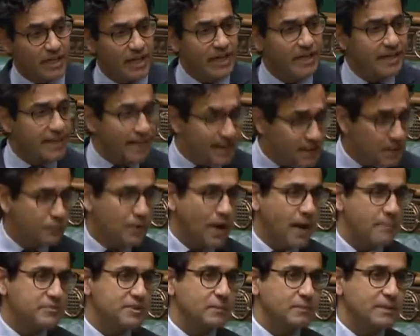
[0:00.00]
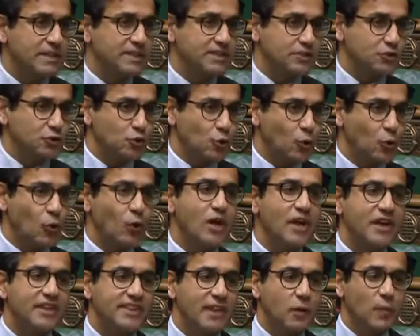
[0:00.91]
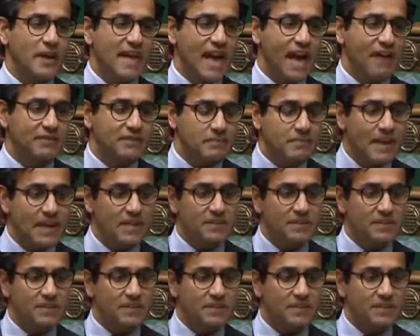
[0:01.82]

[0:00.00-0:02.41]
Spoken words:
Can the Prime Minister please ensure that we have the mass